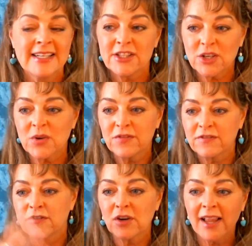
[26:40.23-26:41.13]
So
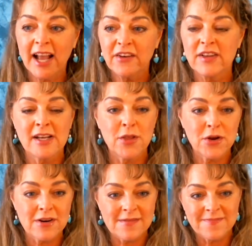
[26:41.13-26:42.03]
for lack of
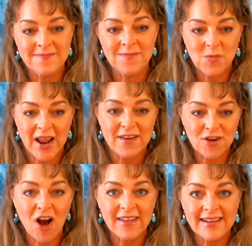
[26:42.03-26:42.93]
another way
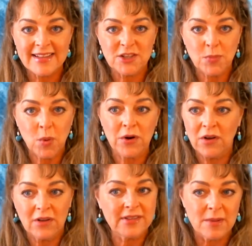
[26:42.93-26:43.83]
of calling this
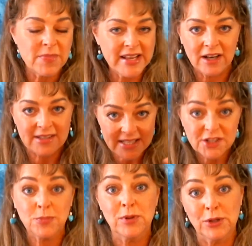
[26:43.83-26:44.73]
portal something else,
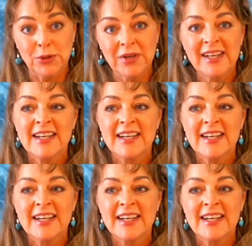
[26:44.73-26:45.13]
it's blue.